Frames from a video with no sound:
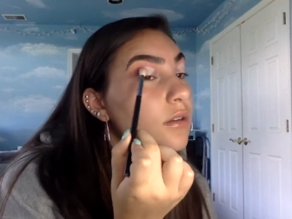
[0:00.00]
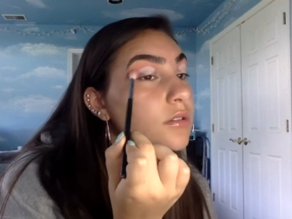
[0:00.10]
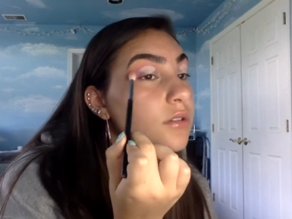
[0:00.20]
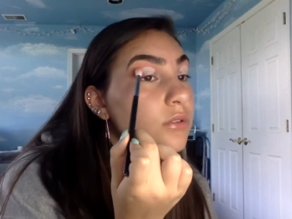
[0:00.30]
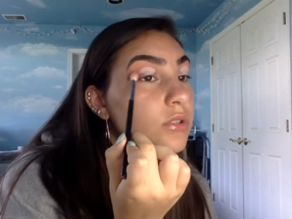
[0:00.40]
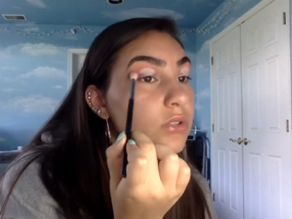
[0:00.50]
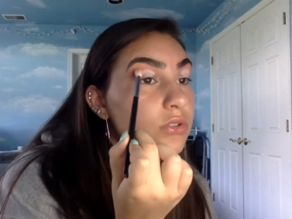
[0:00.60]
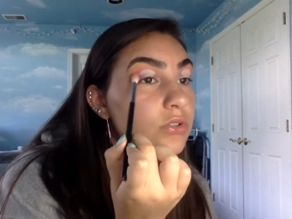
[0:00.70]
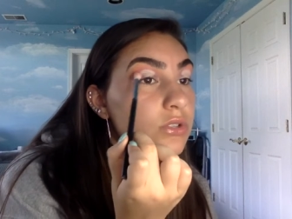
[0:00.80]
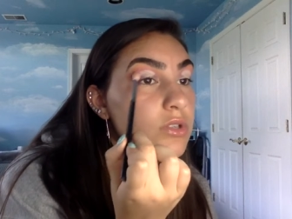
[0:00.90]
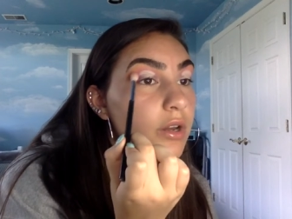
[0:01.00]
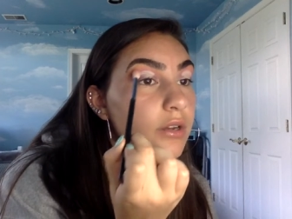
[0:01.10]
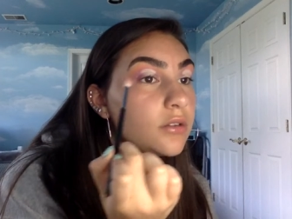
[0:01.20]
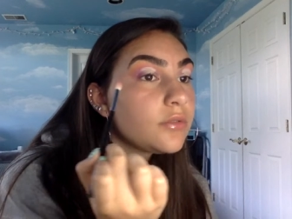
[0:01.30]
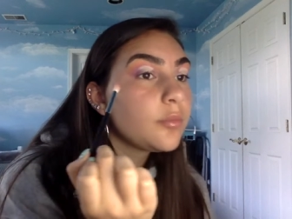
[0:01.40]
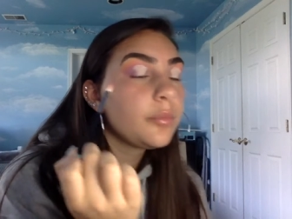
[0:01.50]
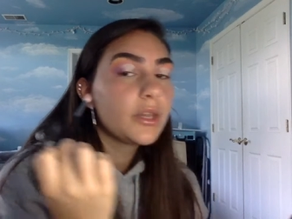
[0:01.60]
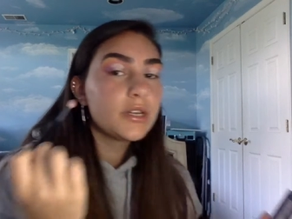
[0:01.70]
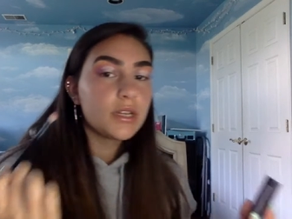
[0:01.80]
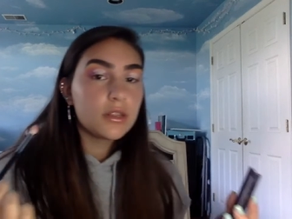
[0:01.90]
So this is just kind of
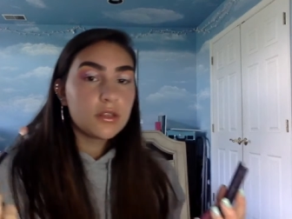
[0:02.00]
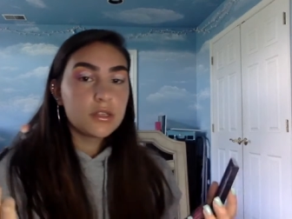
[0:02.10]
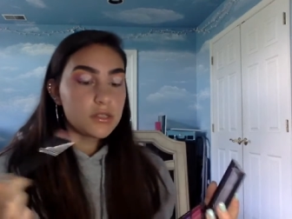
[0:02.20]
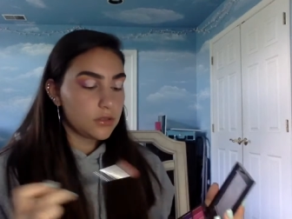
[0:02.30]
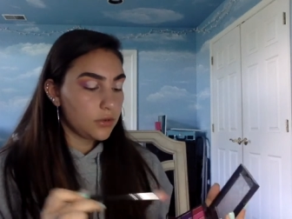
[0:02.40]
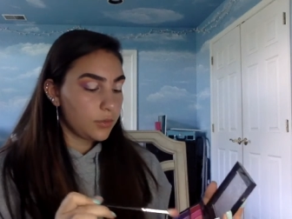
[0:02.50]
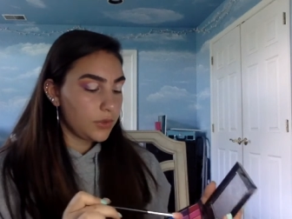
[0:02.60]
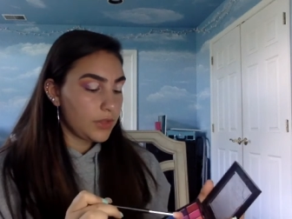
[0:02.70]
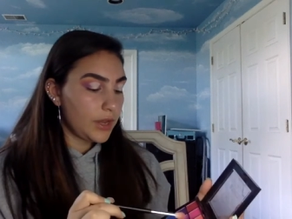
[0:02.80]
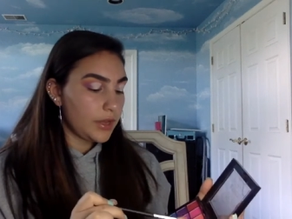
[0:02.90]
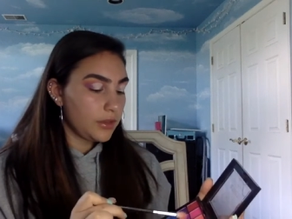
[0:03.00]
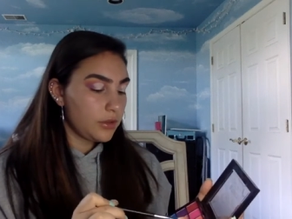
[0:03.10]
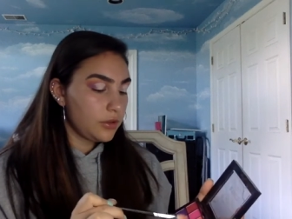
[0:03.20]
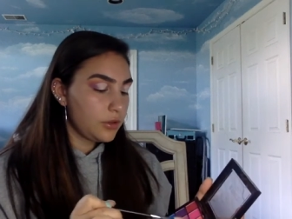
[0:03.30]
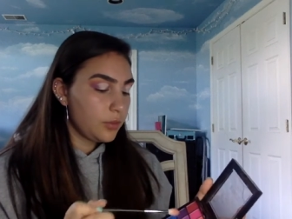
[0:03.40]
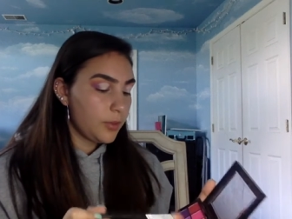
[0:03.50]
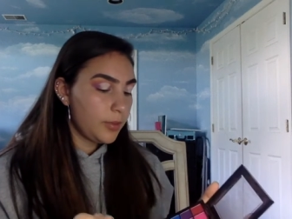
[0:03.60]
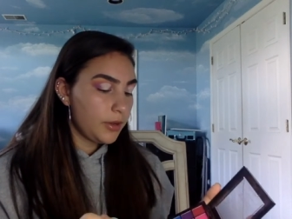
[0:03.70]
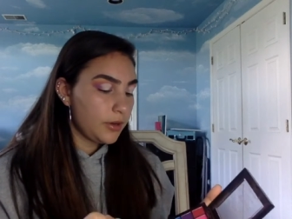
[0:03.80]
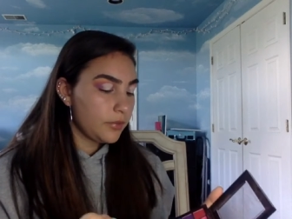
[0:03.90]
blending in the concealer with the eyelid a little
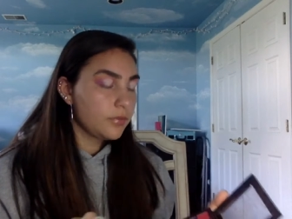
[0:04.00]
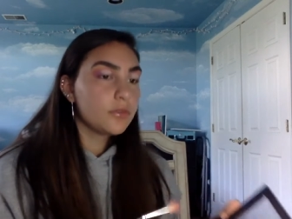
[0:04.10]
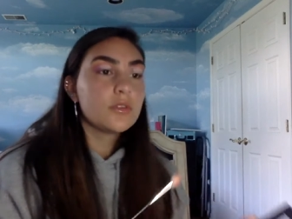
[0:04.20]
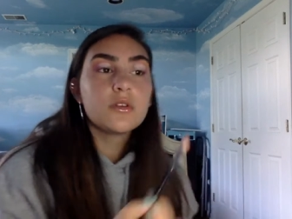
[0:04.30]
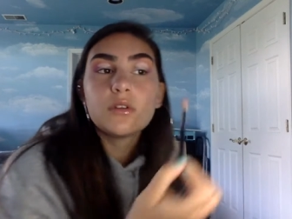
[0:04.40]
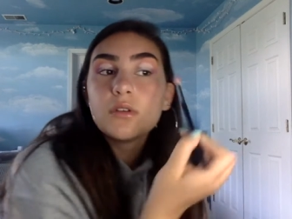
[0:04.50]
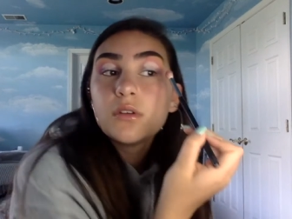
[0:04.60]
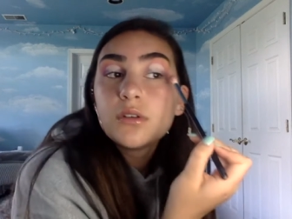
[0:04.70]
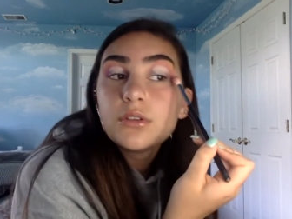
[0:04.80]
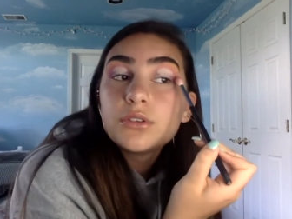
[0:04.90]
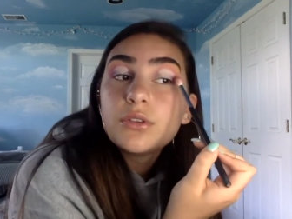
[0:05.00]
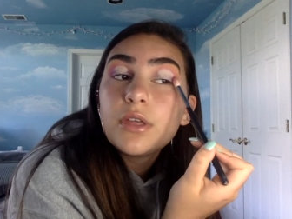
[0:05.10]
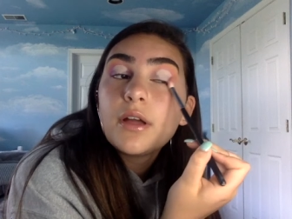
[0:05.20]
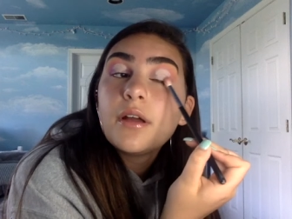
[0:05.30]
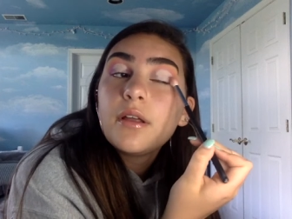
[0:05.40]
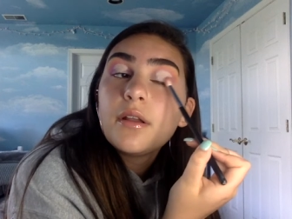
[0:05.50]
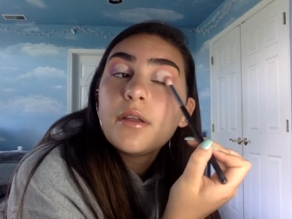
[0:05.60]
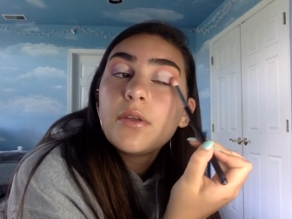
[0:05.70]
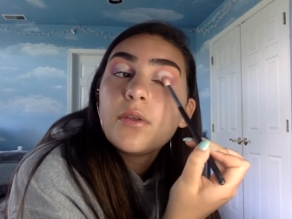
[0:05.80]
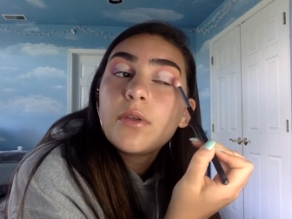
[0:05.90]
bit better so that
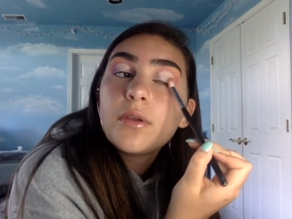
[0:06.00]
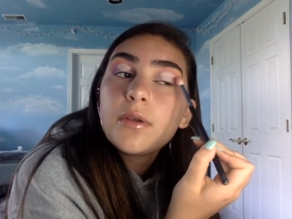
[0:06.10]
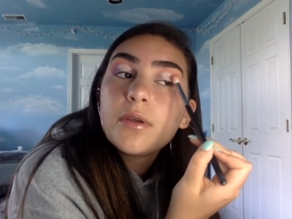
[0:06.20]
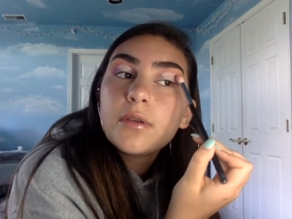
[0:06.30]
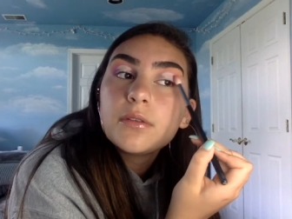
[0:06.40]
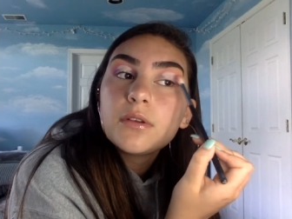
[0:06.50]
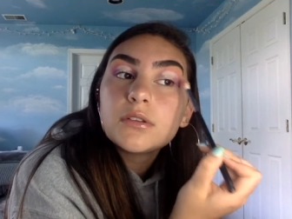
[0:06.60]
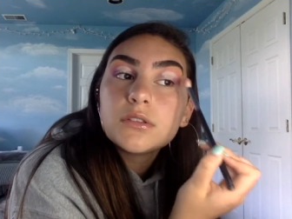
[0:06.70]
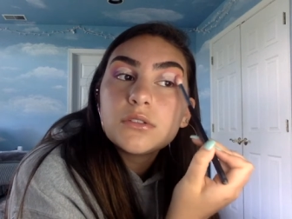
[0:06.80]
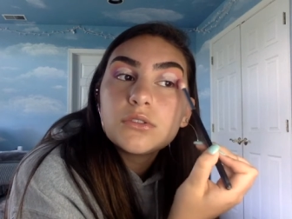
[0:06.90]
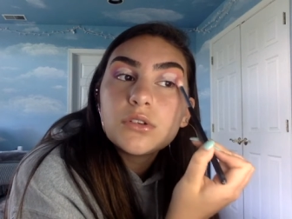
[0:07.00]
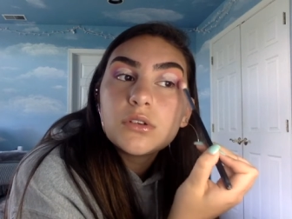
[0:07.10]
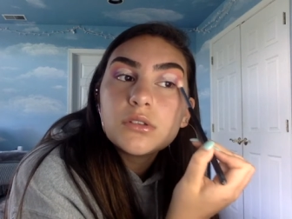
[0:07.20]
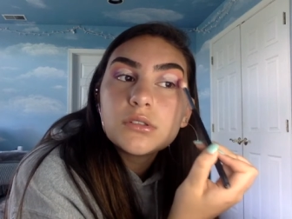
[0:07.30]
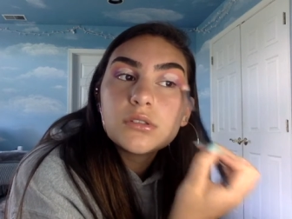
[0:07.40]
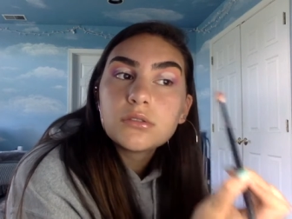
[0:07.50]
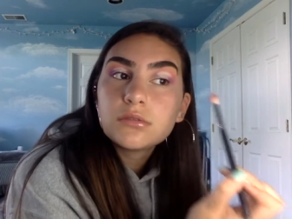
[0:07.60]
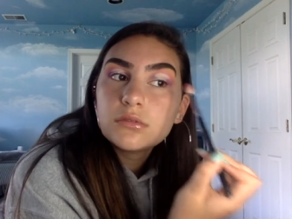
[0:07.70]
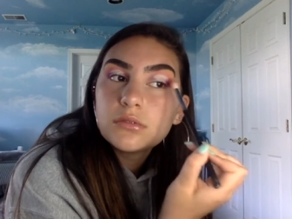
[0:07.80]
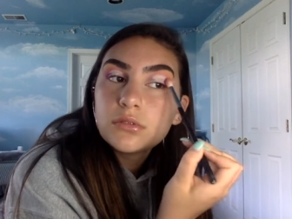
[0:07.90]
it doesn't just
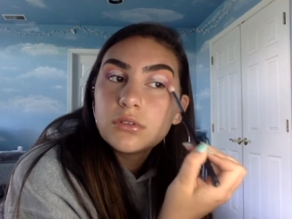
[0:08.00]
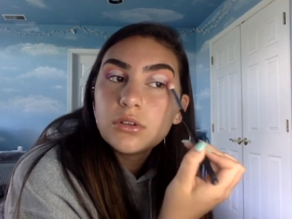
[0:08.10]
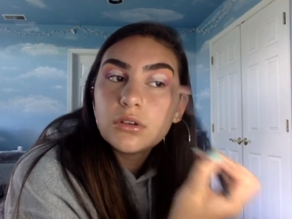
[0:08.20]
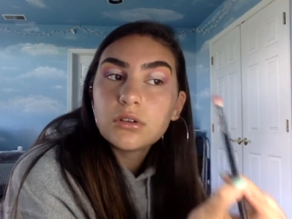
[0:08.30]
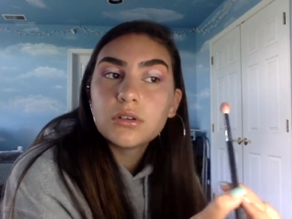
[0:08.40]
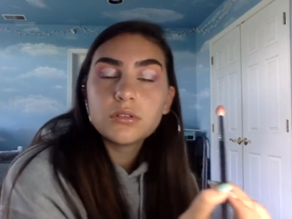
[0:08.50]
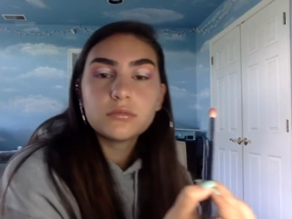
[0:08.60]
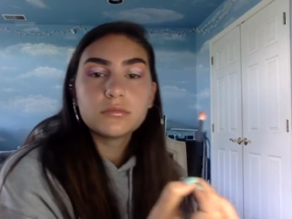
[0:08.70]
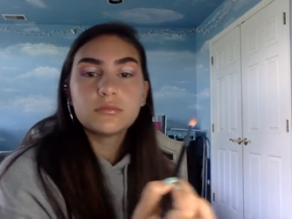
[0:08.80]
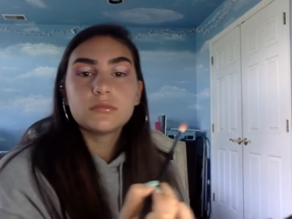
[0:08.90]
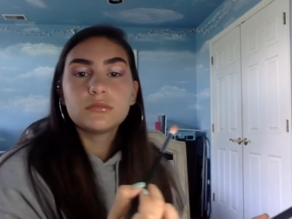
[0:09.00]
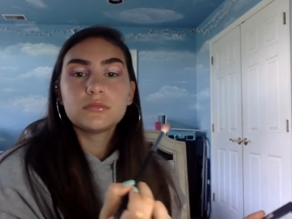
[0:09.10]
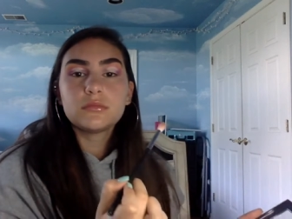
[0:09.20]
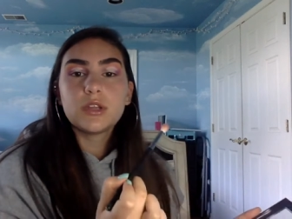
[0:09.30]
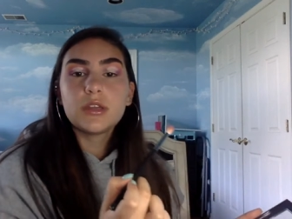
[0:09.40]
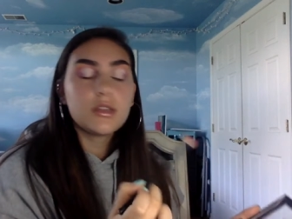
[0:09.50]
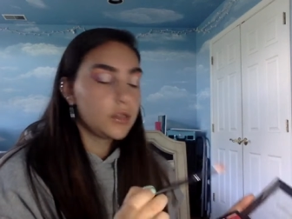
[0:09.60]
look like